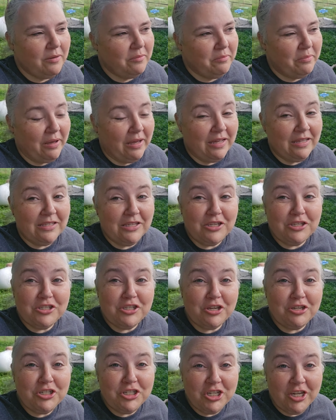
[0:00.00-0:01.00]
But
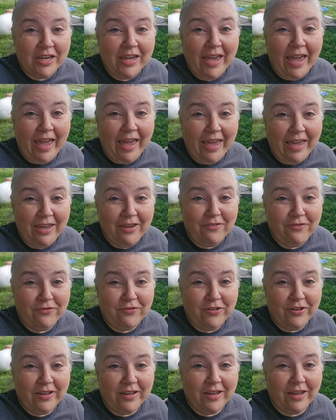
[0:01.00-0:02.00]
so she
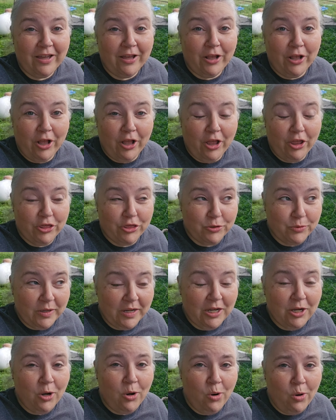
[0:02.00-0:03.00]
gave
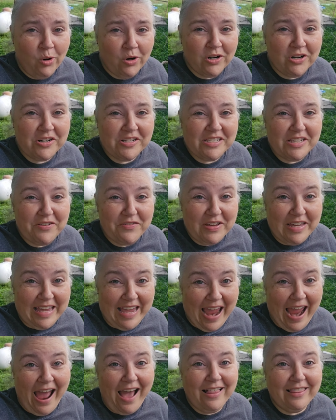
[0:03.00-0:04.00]
3/4 of a
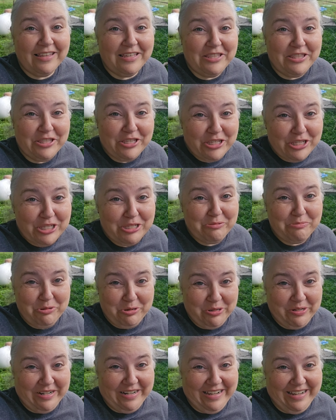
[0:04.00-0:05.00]
gallon this
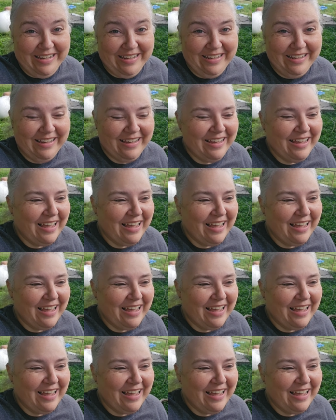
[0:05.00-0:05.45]
morning.